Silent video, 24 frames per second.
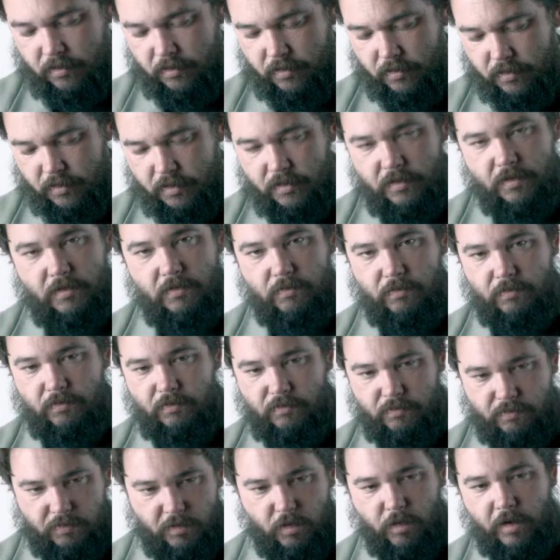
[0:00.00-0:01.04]
just
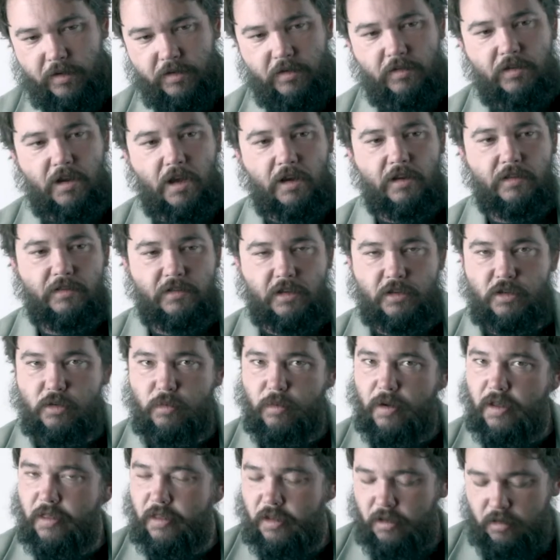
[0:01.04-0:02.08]
create your deck in such a
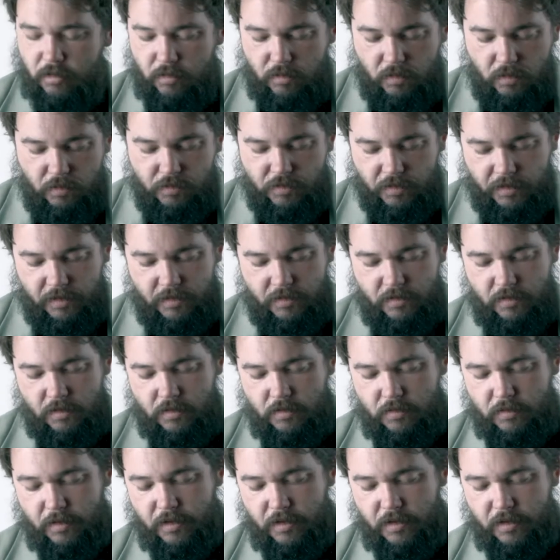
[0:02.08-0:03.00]
way that you usually do,